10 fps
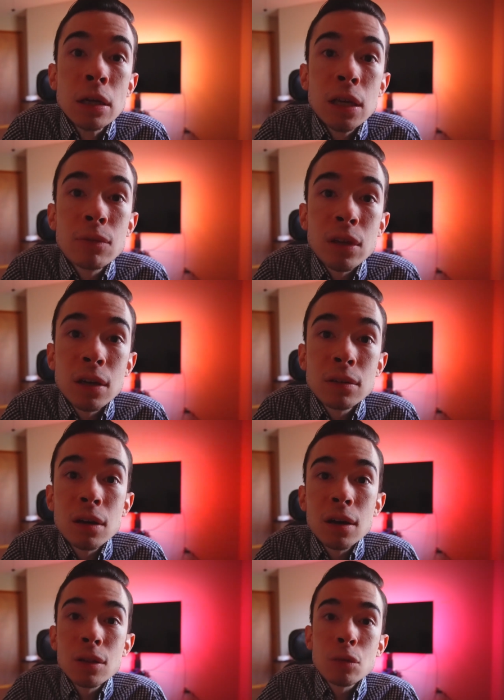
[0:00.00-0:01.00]
event.
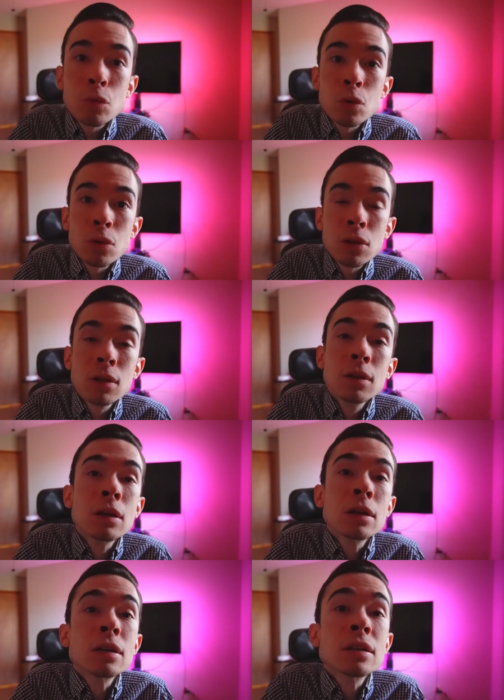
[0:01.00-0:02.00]
Uh, the rule
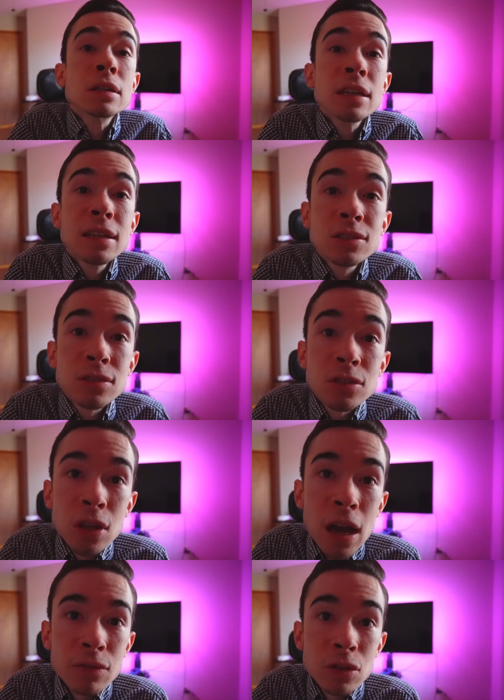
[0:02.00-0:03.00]
is that you
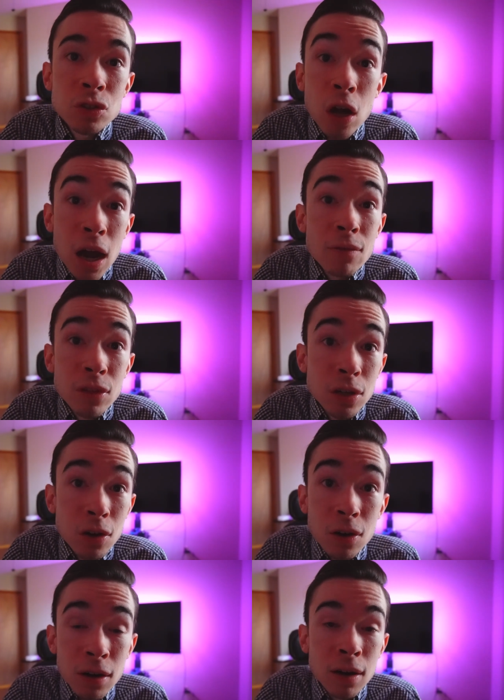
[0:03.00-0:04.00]
have to drive the
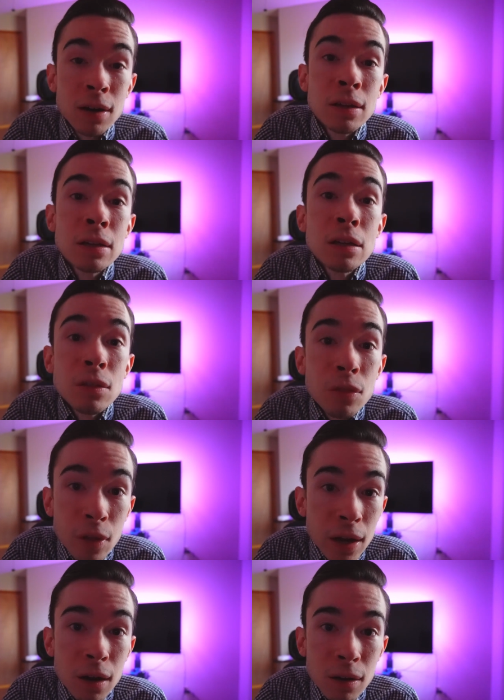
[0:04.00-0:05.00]
car
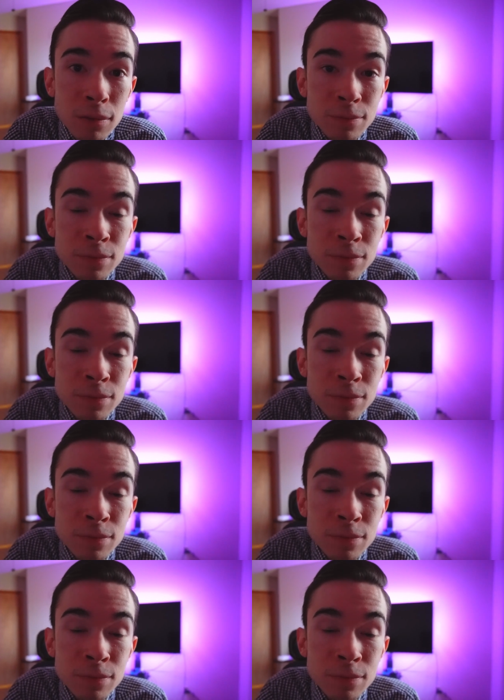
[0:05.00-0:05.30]
there.